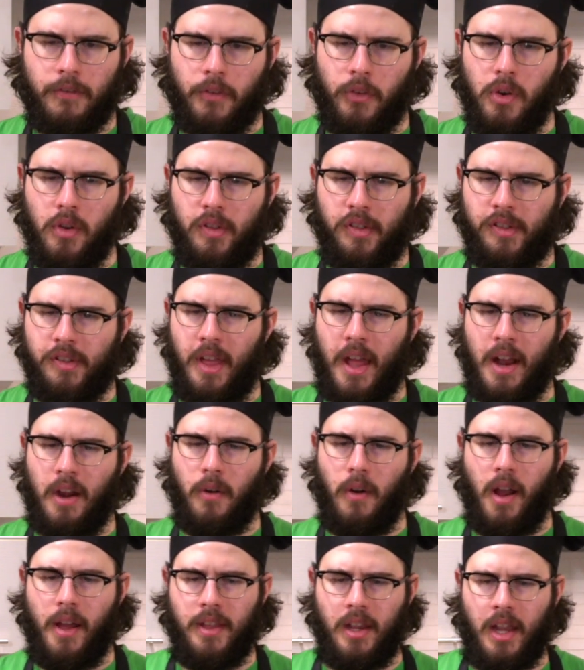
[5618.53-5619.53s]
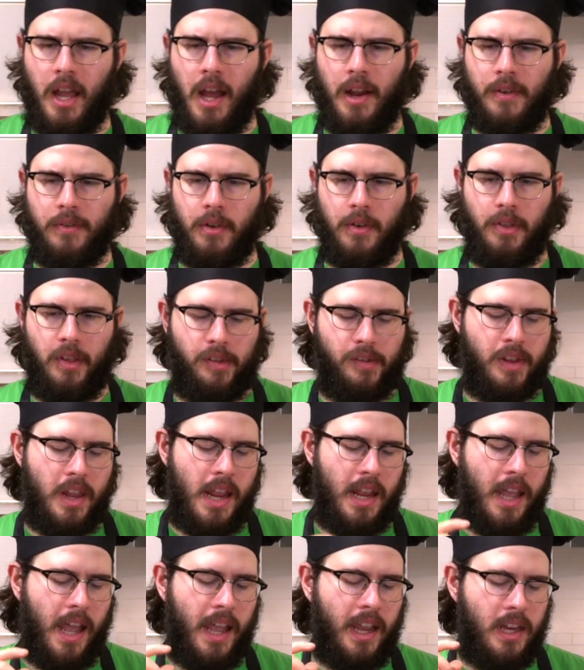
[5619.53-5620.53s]
fruits that are on the cover of this
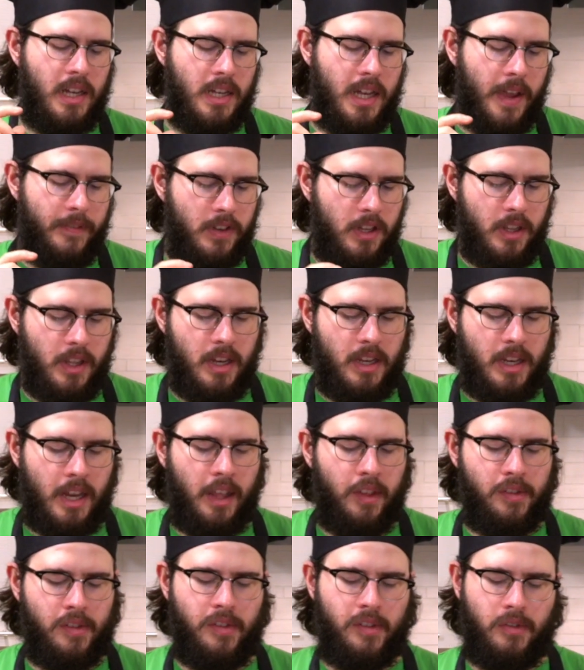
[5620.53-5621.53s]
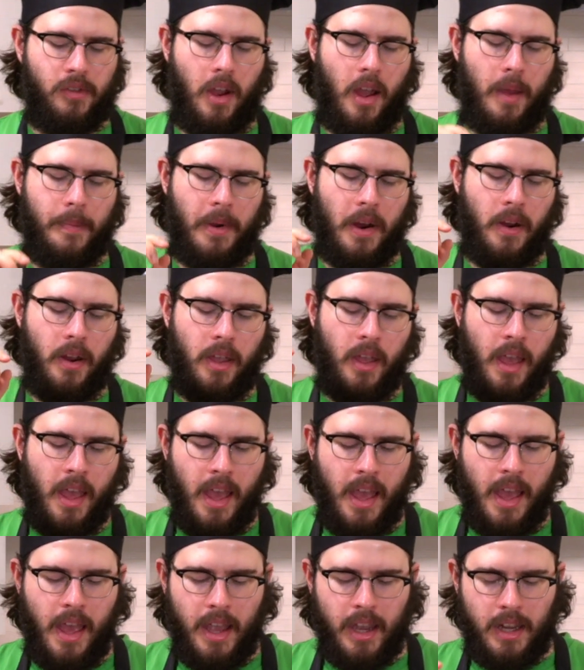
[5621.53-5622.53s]
thing. I can definitely taste the strawberry.
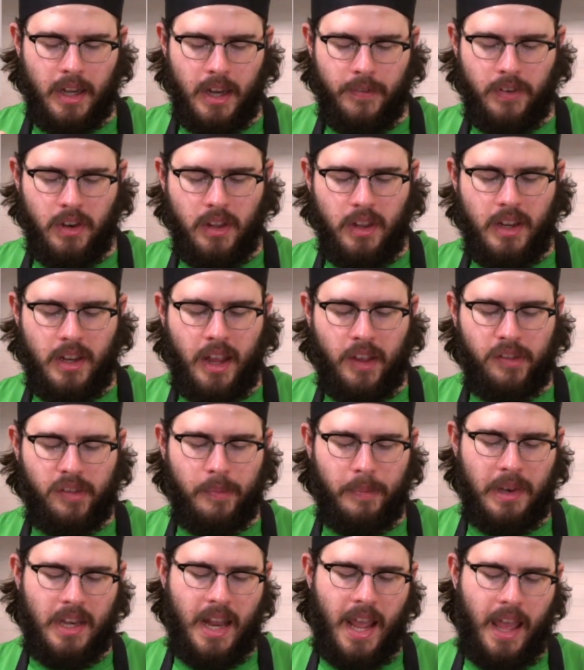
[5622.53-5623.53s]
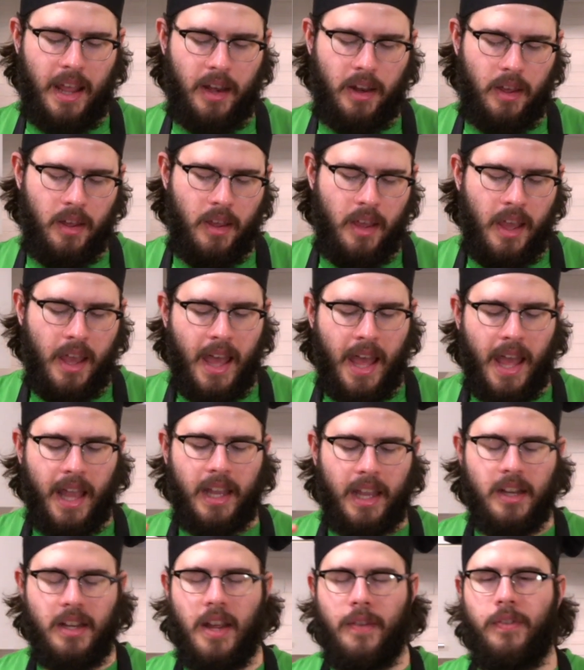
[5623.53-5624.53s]
I can definitely taste the banana. I
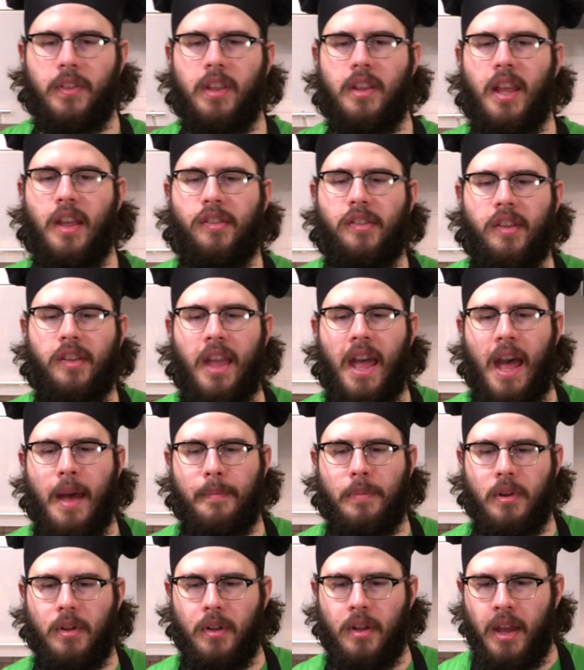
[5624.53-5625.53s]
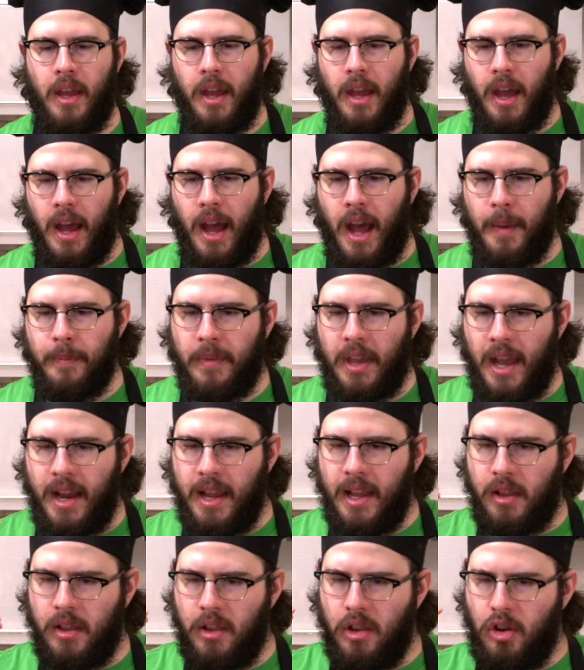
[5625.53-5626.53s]
can definitely taste the apple. I'm
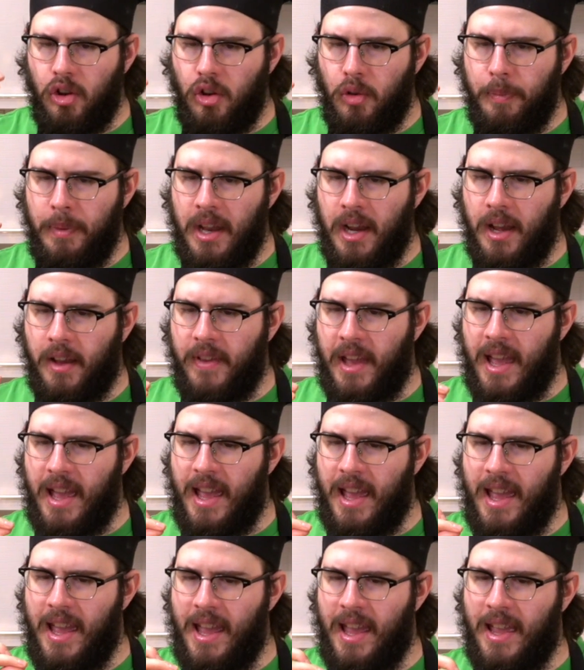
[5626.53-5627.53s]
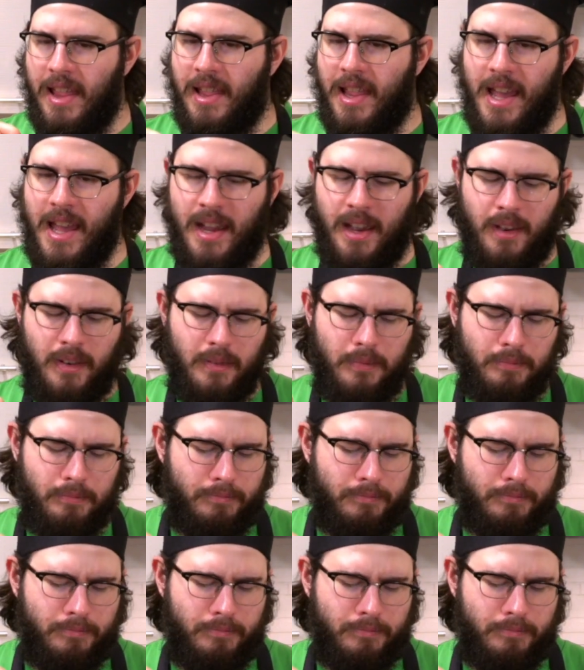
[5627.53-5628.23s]
getting a little bit of a, like,